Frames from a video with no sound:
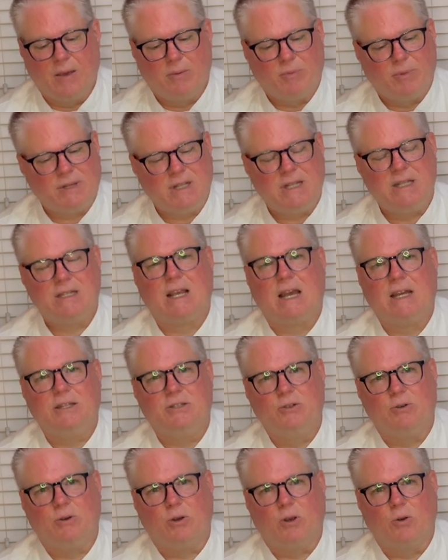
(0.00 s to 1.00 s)
But these guys
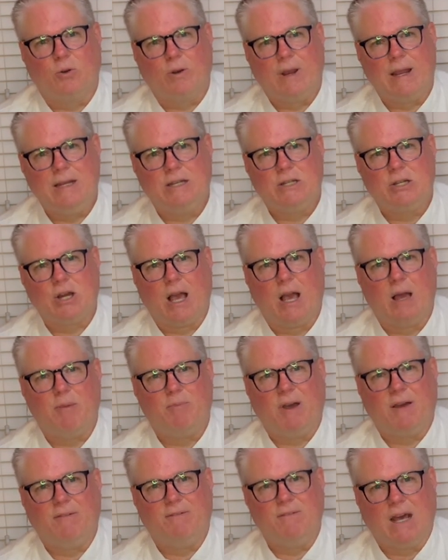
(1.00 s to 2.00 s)
do a great
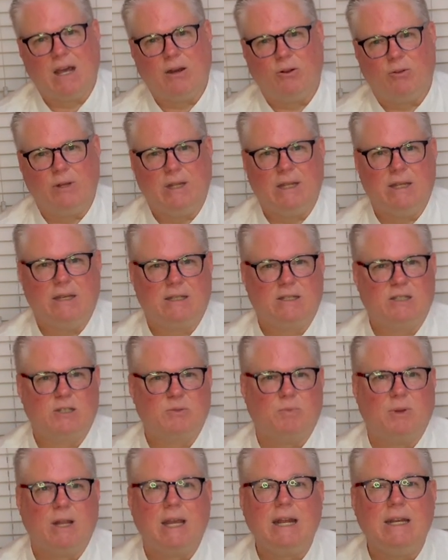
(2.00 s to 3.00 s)
job of not only
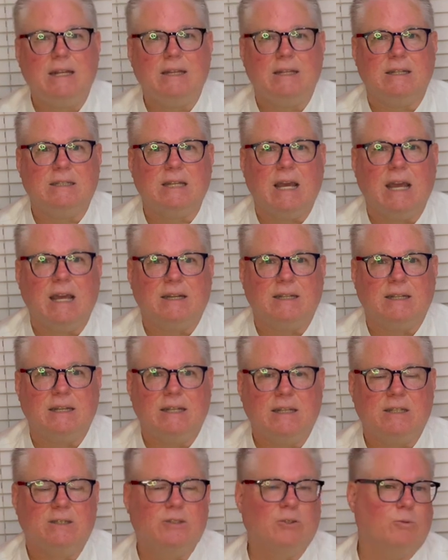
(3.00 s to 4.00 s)
explaining the
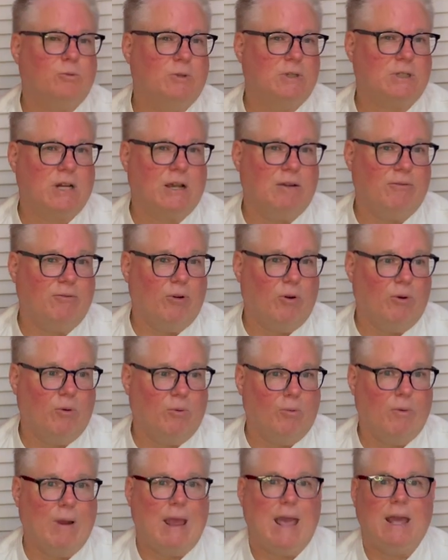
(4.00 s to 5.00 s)
techniques, which I've
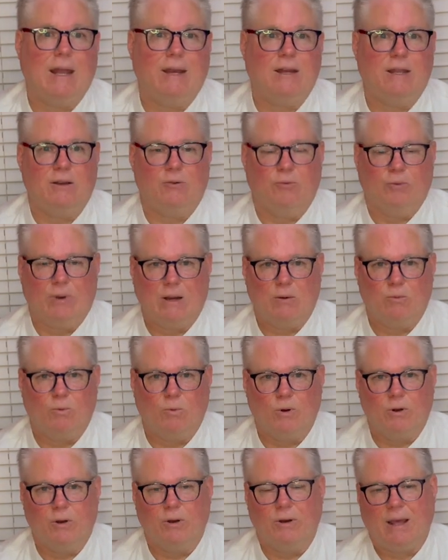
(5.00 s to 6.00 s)
read in written
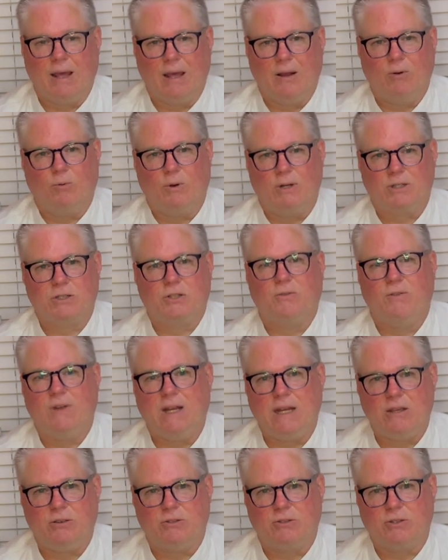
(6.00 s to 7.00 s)
word and watched
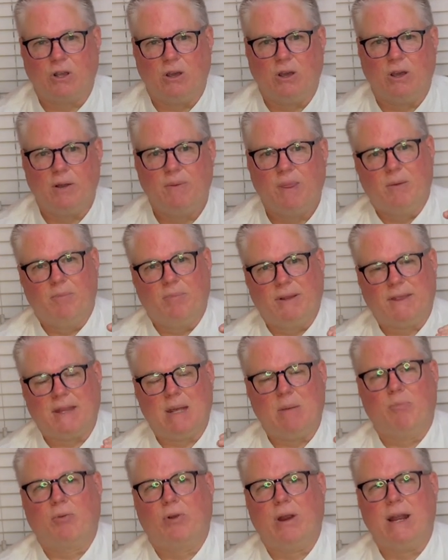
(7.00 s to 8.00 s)
videos on, but
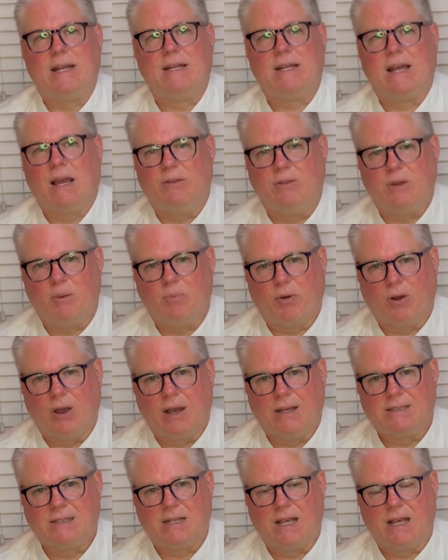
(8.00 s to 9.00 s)
they break down the
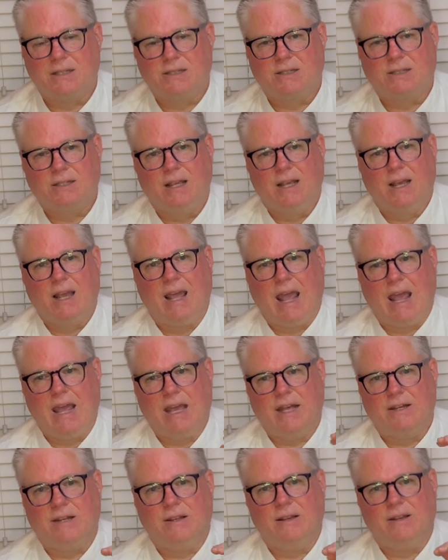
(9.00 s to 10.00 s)
process
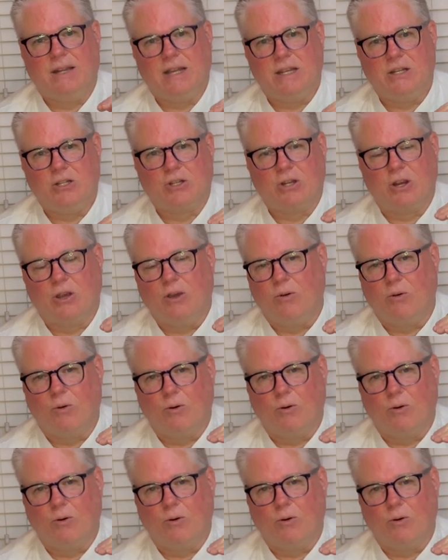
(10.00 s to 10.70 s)
and they show